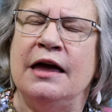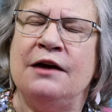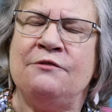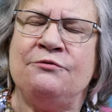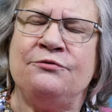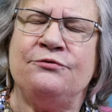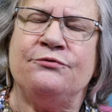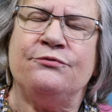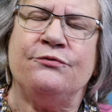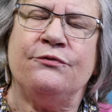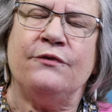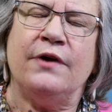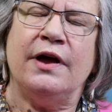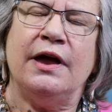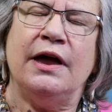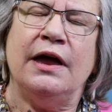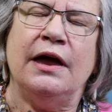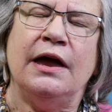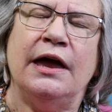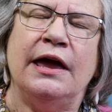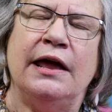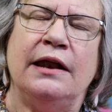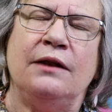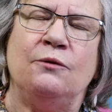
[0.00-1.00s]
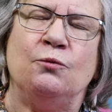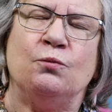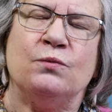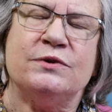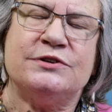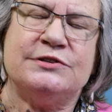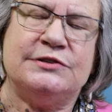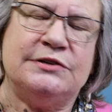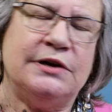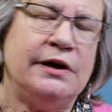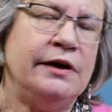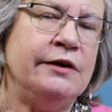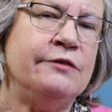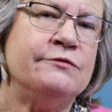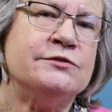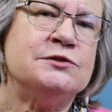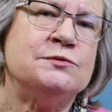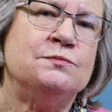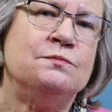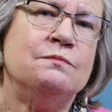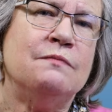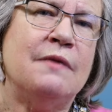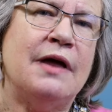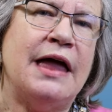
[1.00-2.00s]
If it
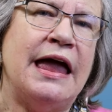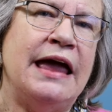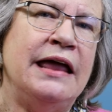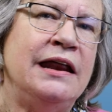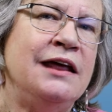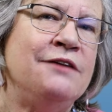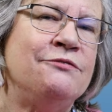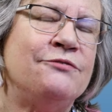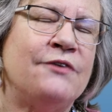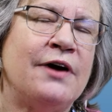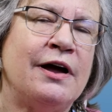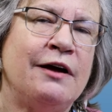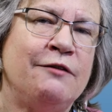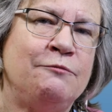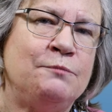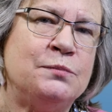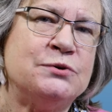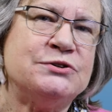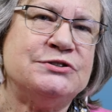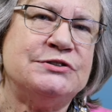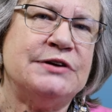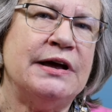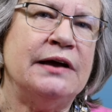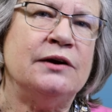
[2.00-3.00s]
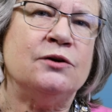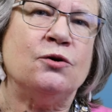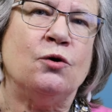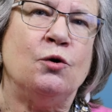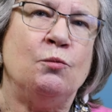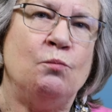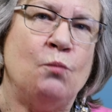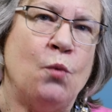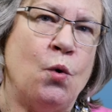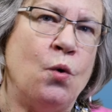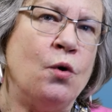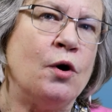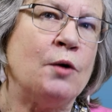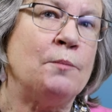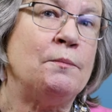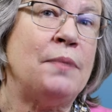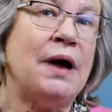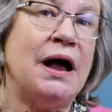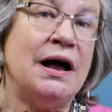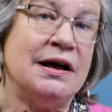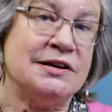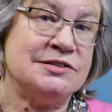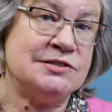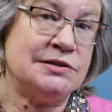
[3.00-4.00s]
receives 85% or more
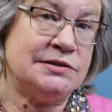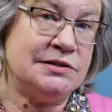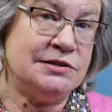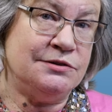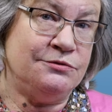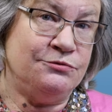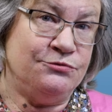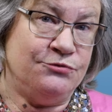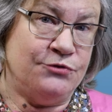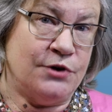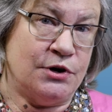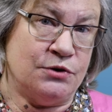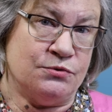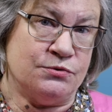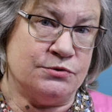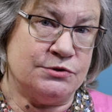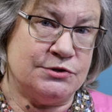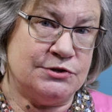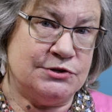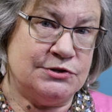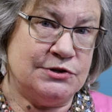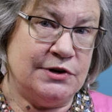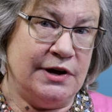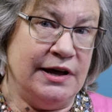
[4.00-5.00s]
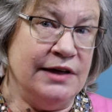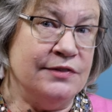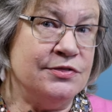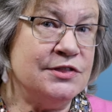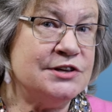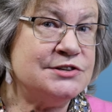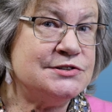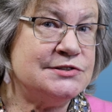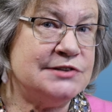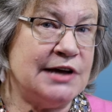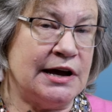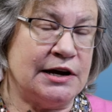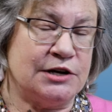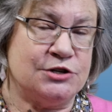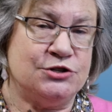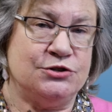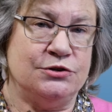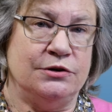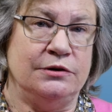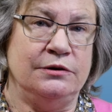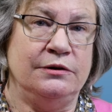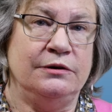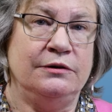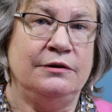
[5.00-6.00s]
positive votes in the
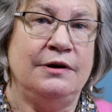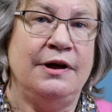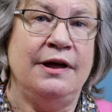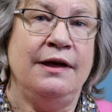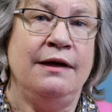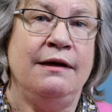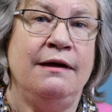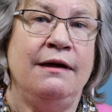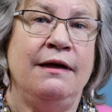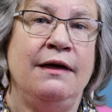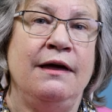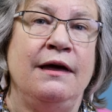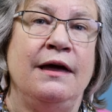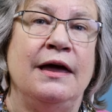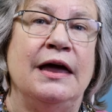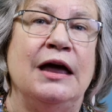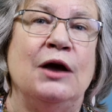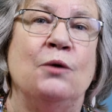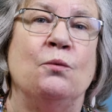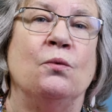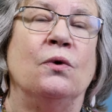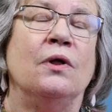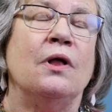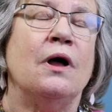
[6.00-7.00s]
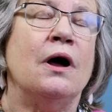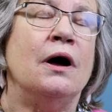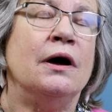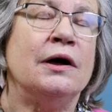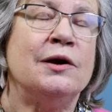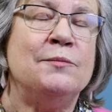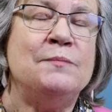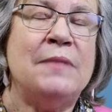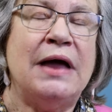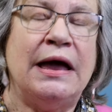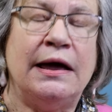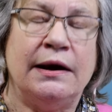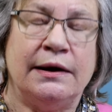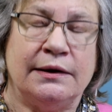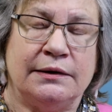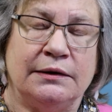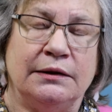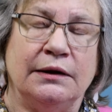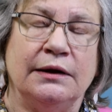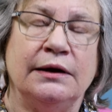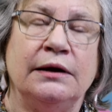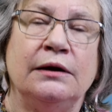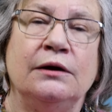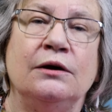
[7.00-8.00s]
section, it will
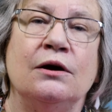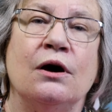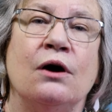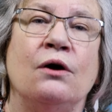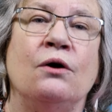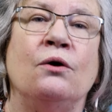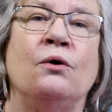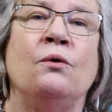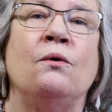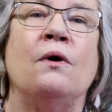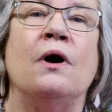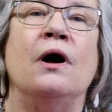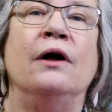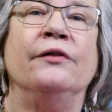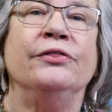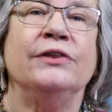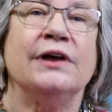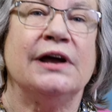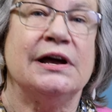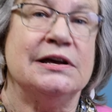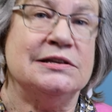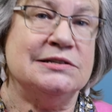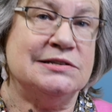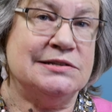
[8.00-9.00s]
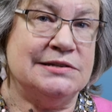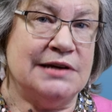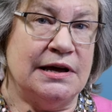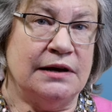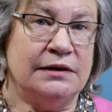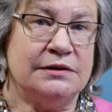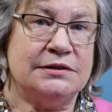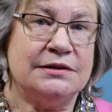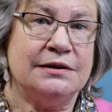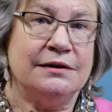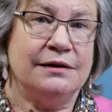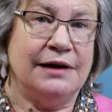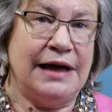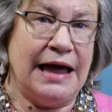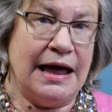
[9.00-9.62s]
automatically go on the consent